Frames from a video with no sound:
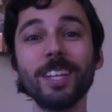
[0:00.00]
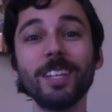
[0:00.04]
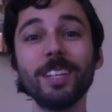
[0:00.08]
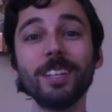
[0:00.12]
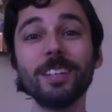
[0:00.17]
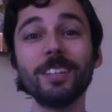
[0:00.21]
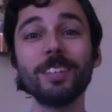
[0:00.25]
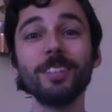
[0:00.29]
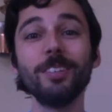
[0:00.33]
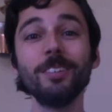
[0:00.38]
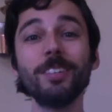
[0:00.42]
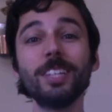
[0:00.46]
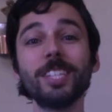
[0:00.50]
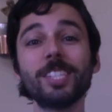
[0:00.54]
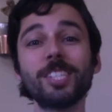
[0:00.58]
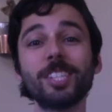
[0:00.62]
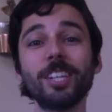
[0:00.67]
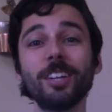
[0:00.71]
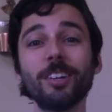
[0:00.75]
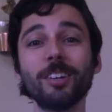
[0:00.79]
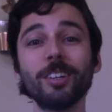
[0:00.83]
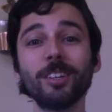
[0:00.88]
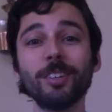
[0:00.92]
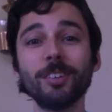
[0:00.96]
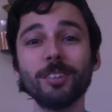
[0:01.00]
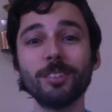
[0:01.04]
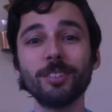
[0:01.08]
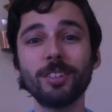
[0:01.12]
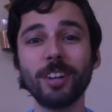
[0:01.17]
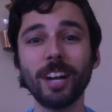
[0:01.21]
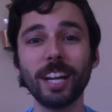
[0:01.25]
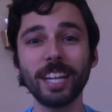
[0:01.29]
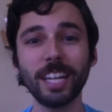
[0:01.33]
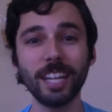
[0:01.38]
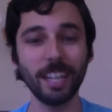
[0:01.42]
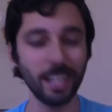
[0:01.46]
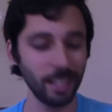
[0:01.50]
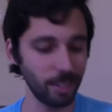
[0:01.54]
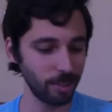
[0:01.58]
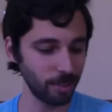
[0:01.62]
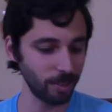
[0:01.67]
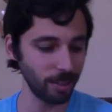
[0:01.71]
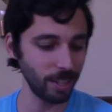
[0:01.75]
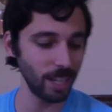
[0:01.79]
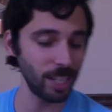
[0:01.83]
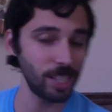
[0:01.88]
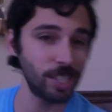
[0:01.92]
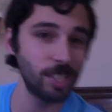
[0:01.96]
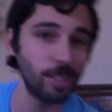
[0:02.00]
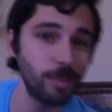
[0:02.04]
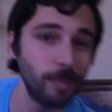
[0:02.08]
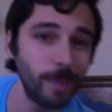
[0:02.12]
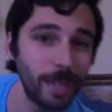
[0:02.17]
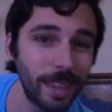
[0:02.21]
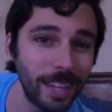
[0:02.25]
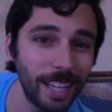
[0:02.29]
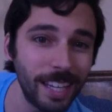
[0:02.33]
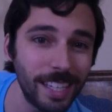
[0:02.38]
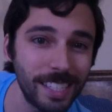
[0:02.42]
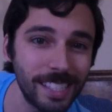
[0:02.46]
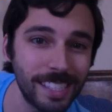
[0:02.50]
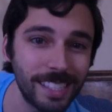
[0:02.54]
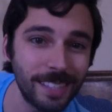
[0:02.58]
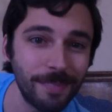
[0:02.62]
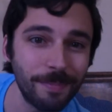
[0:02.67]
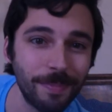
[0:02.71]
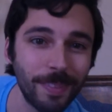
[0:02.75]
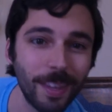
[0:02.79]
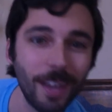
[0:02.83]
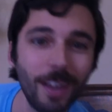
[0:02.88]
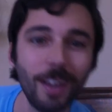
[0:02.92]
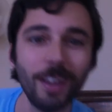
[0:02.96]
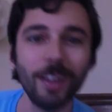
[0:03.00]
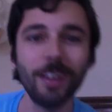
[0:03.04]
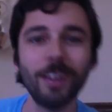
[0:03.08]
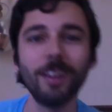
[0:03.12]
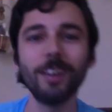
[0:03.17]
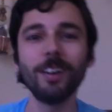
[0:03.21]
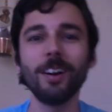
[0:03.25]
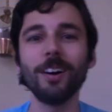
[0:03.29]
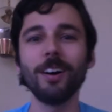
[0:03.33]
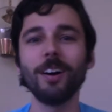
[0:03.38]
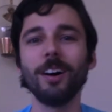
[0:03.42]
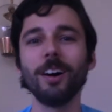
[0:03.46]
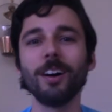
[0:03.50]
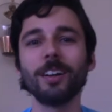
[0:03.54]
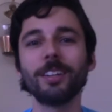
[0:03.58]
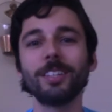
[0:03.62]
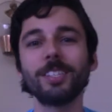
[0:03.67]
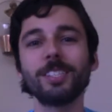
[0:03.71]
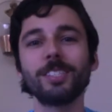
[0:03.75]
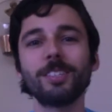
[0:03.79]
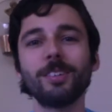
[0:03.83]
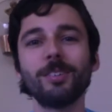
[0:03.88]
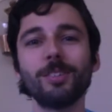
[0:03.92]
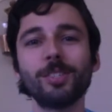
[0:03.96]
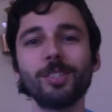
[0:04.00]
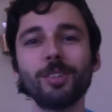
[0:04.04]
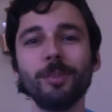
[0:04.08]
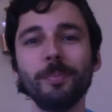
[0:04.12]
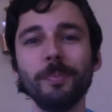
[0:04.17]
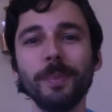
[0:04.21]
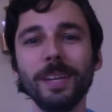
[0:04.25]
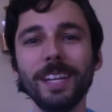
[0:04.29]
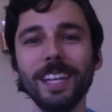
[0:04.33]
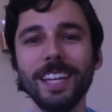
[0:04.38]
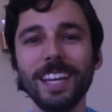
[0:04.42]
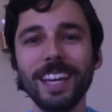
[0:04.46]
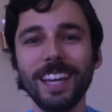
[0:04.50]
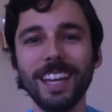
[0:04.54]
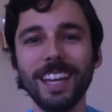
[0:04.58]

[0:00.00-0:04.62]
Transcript: You can share your dragon egg creation with us on social media